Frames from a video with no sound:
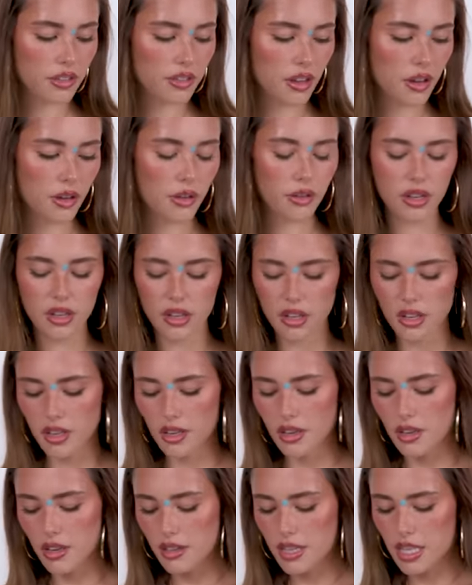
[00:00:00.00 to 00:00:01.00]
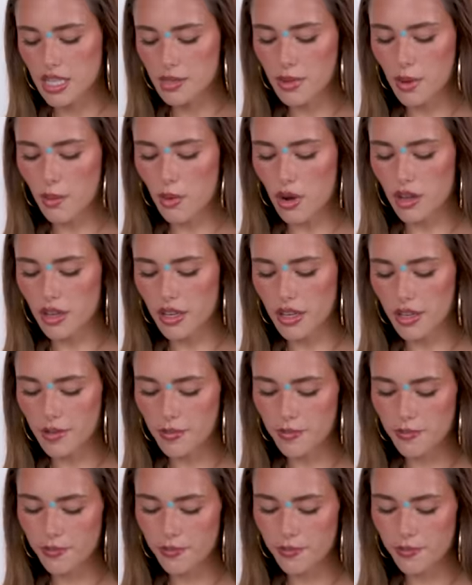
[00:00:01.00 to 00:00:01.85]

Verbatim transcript: So that's my wallet.